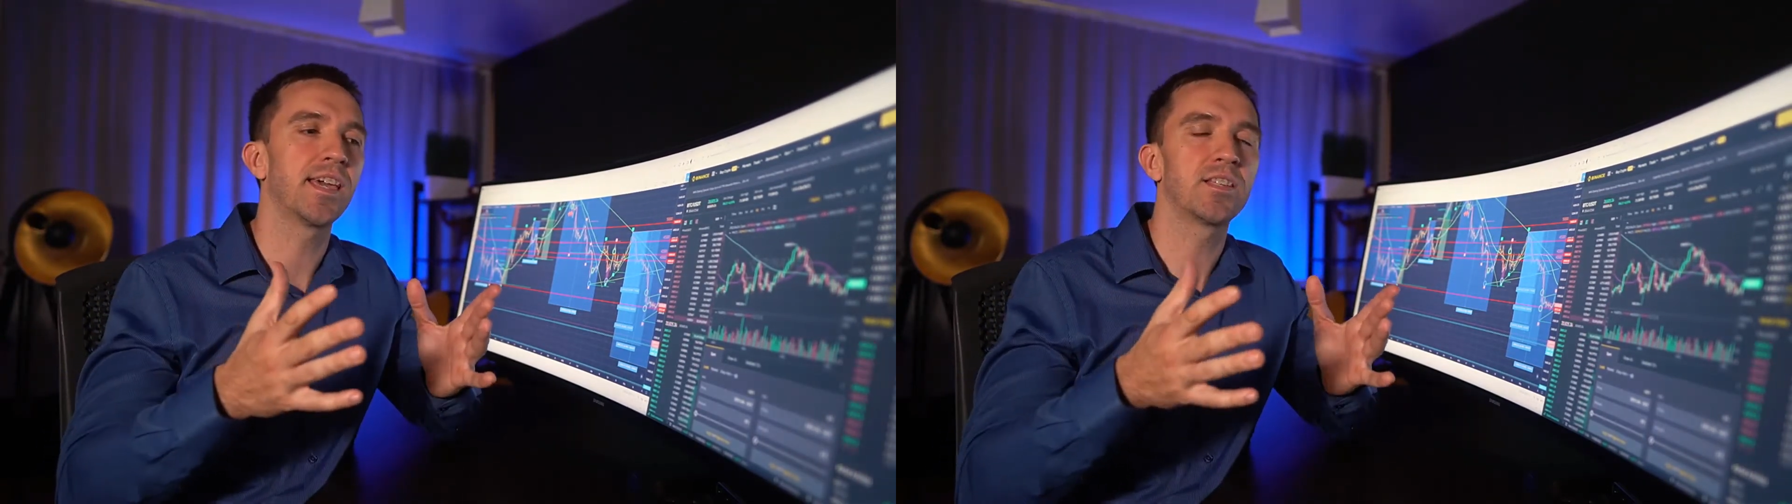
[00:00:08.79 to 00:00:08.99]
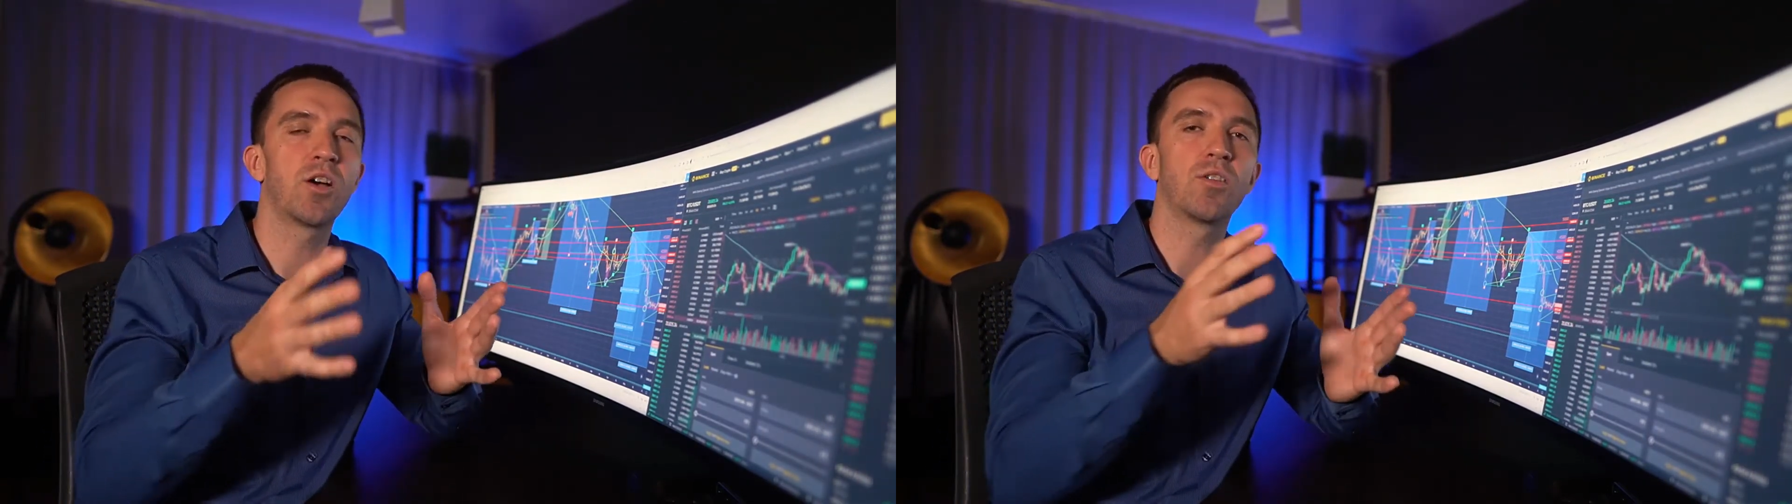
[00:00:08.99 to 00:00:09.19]

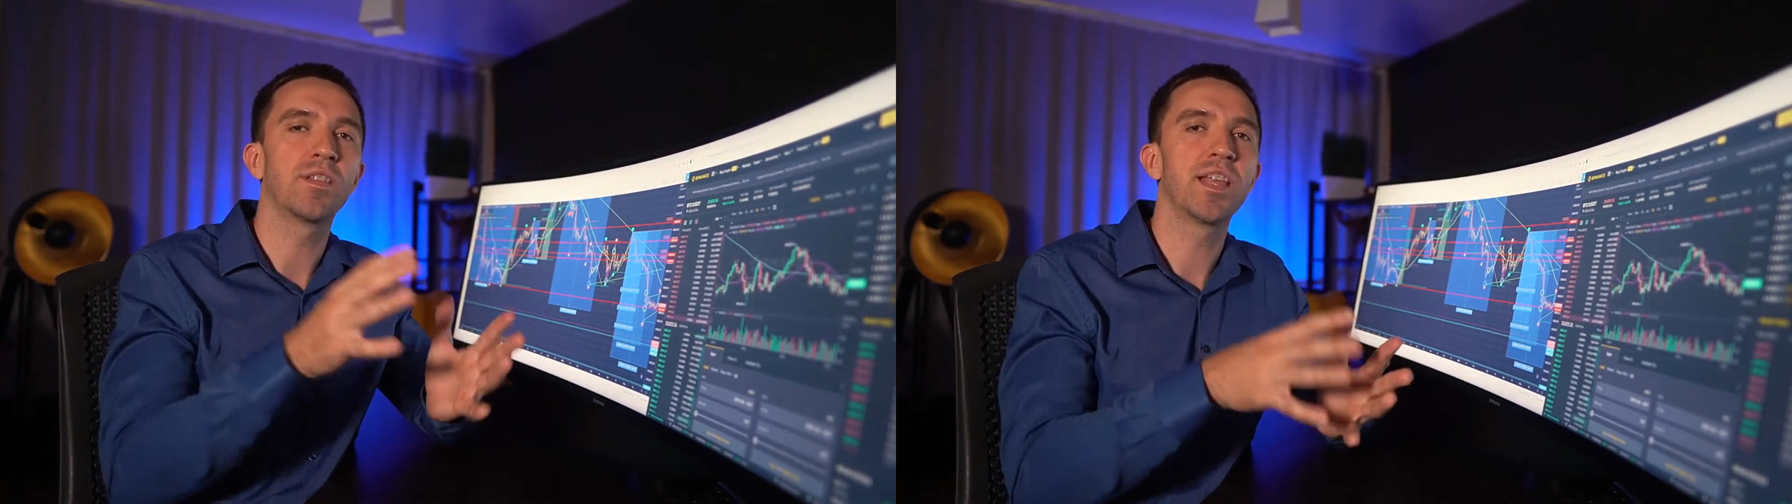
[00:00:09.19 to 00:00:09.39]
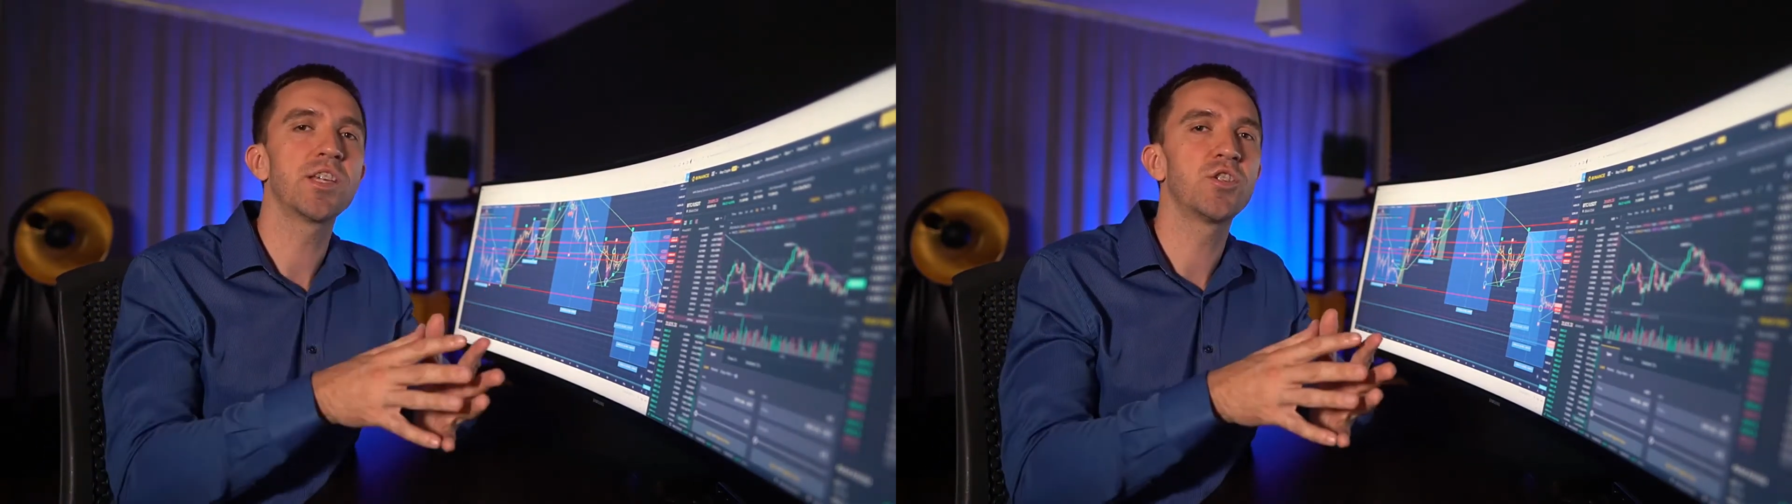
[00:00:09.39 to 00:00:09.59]
it on
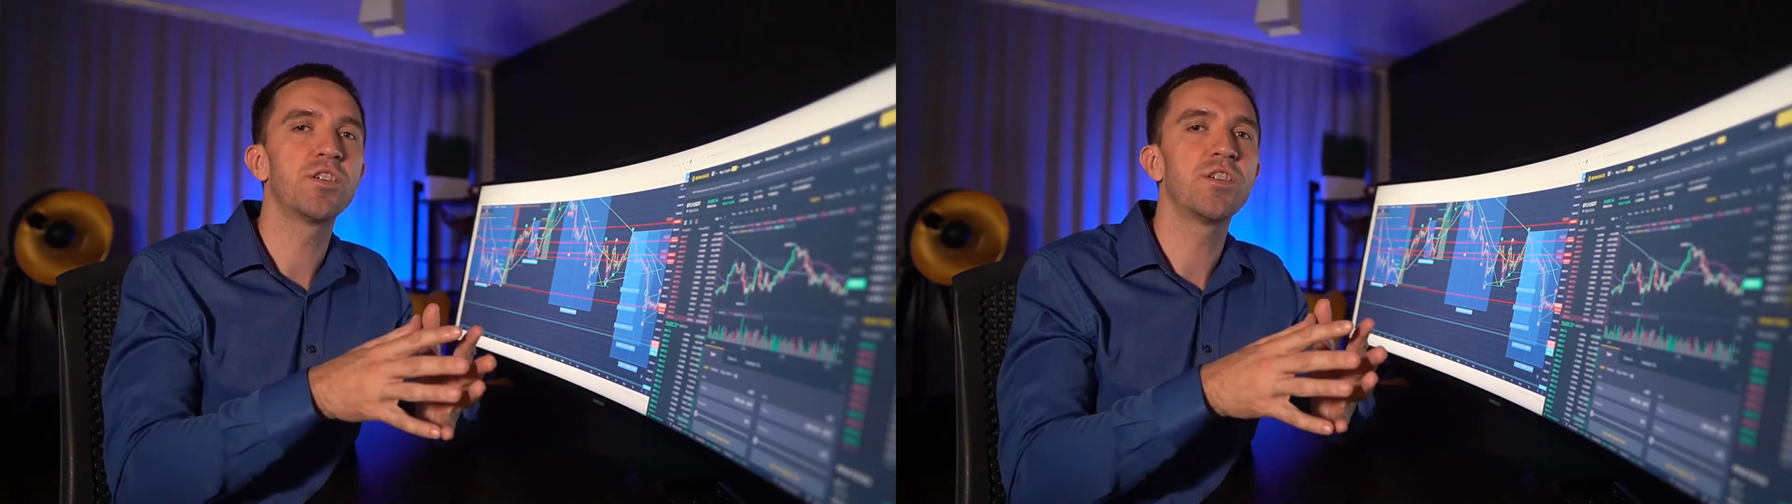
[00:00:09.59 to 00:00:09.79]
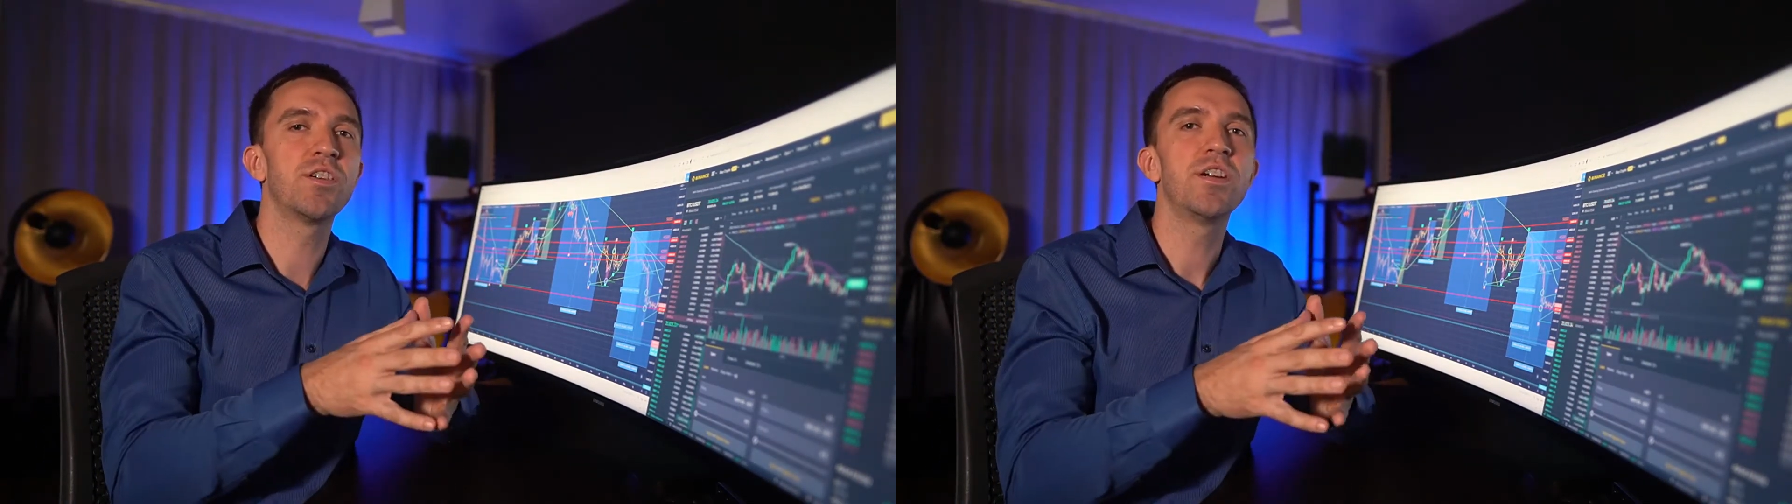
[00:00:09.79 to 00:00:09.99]

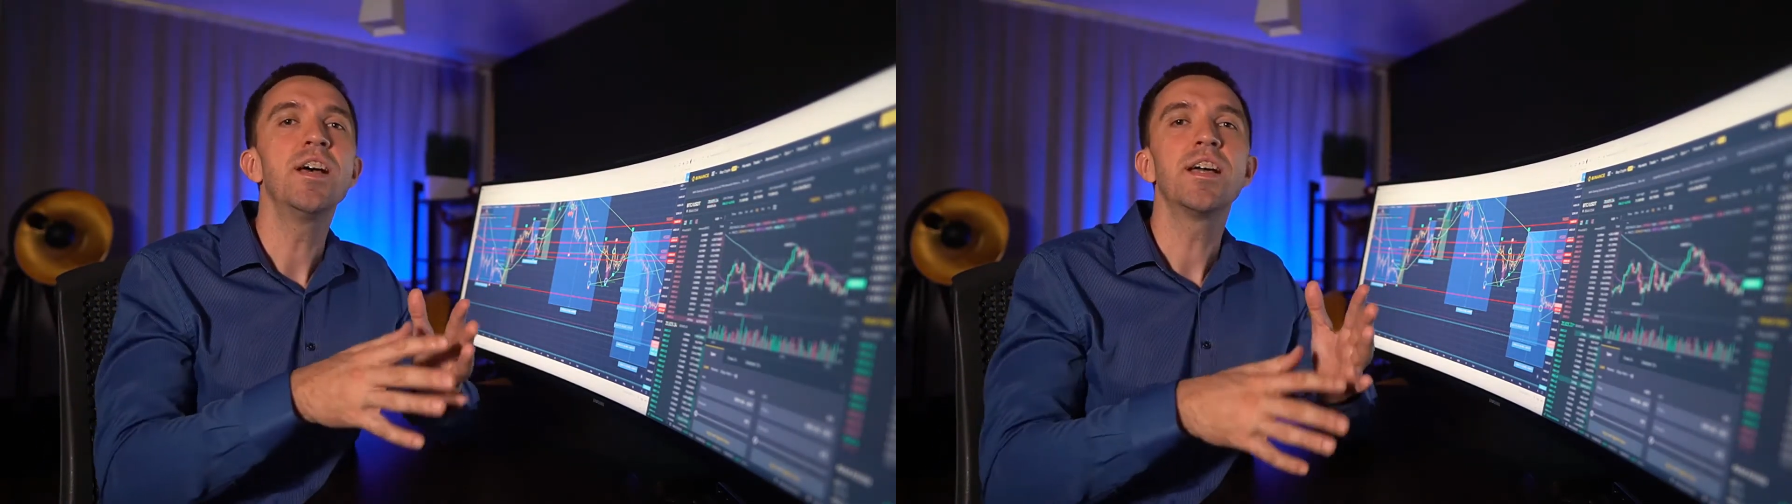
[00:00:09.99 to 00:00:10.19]
Ledger,